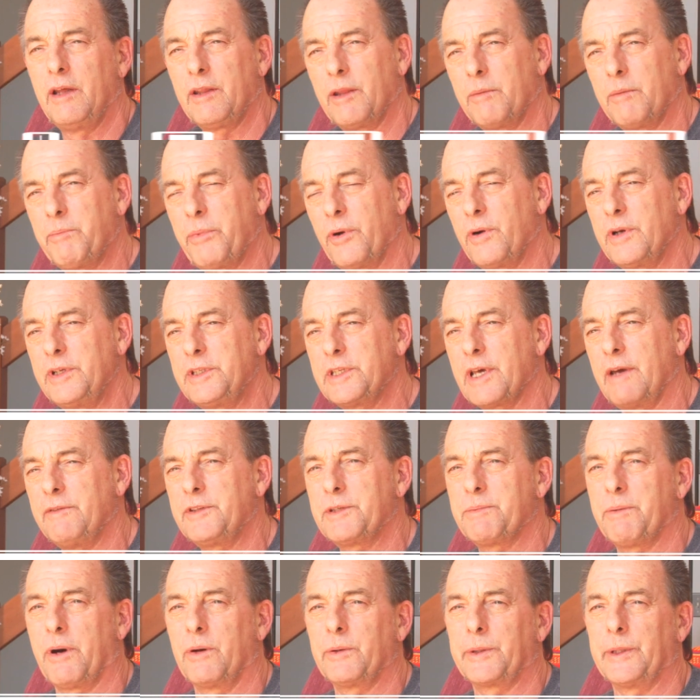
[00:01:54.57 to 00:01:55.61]
The points I've
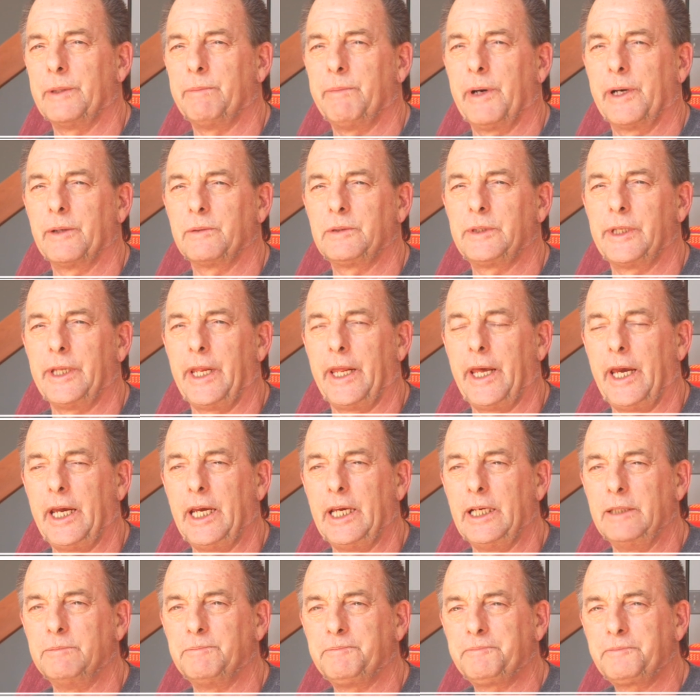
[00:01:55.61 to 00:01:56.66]
spoken about
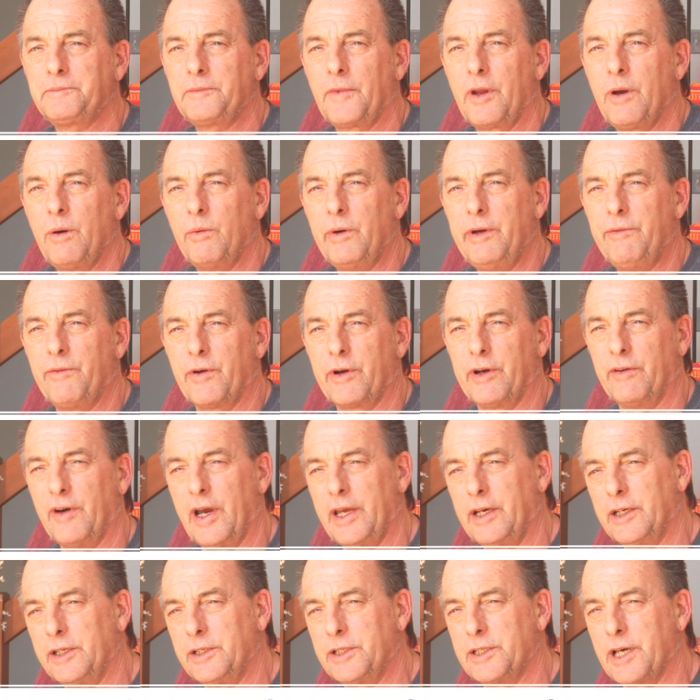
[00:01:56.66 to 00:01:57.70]
today we've
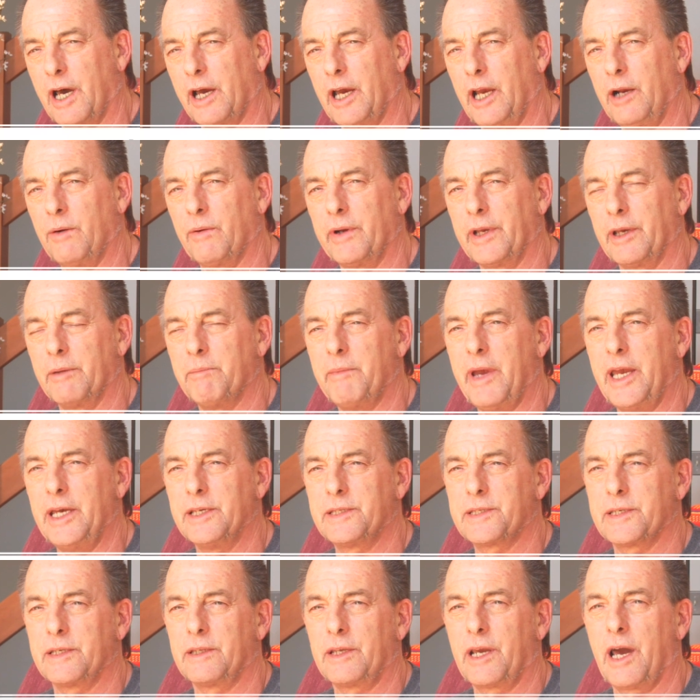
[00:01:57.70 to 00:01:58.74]
related to hiring a
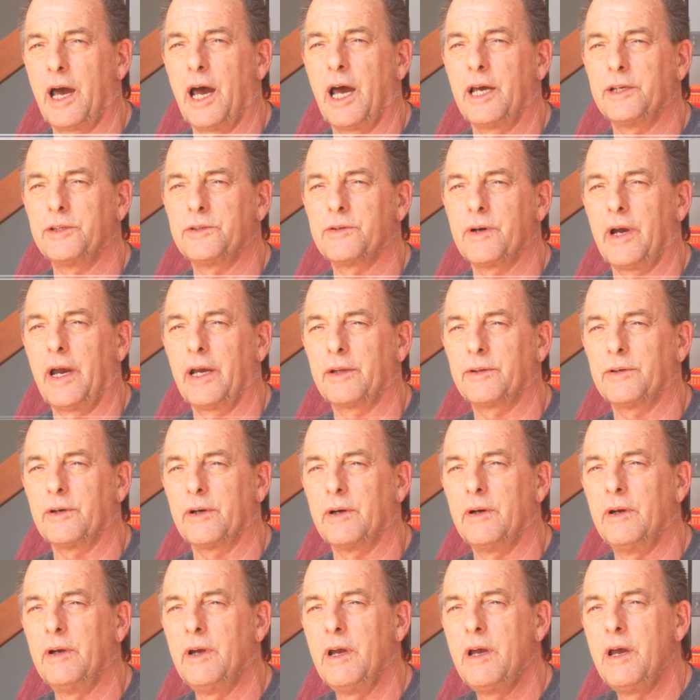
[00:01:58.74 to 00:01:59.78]
mason
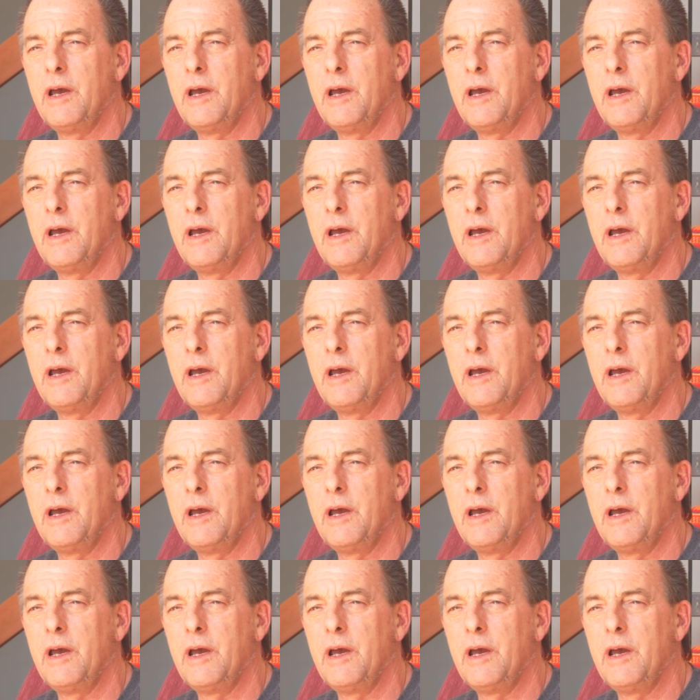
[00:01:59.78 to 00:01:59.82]
contractor.